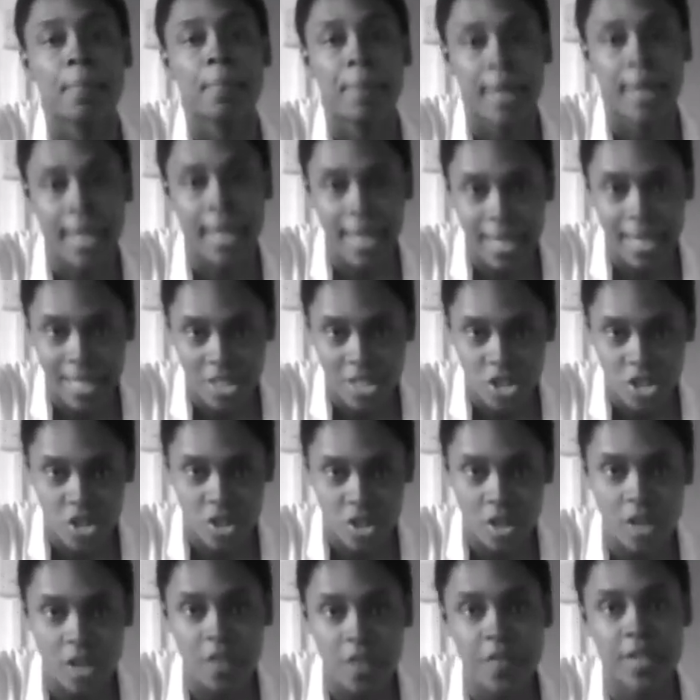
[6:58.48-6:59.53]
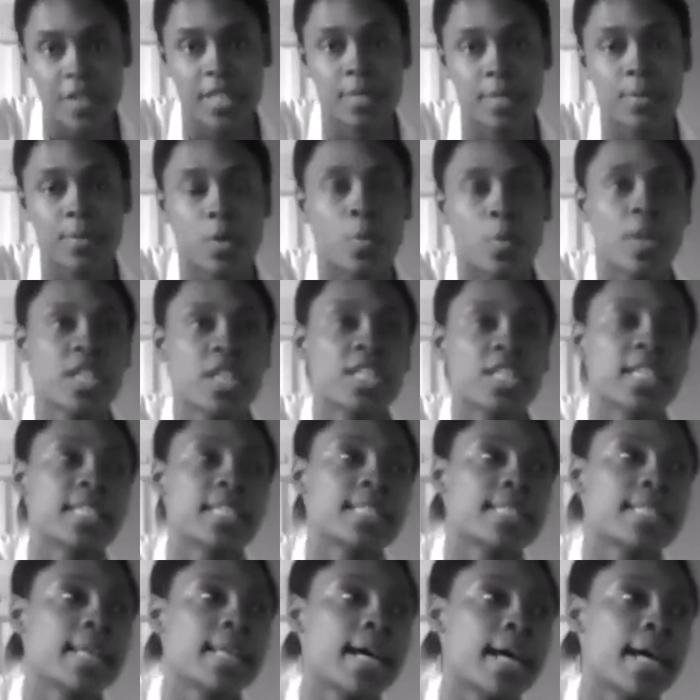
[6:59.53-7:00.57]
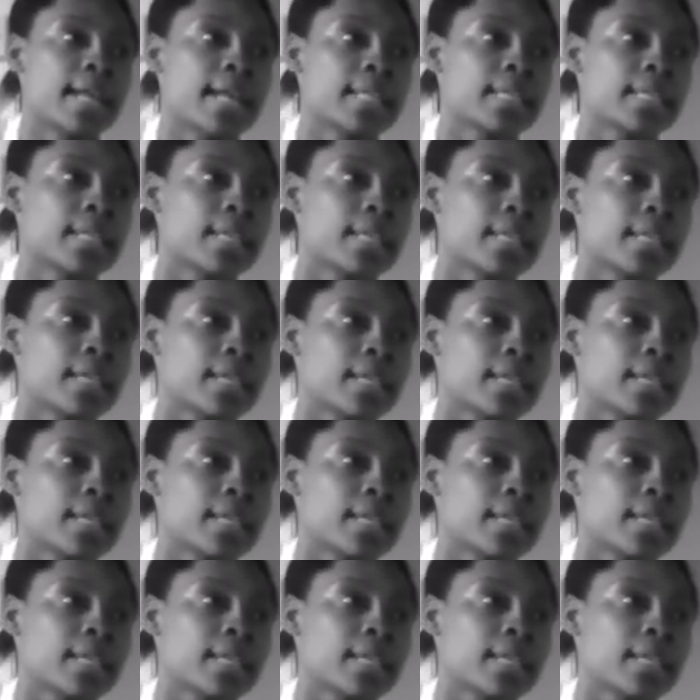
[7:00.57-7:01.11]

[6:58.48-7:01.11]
page on Facebook, which is that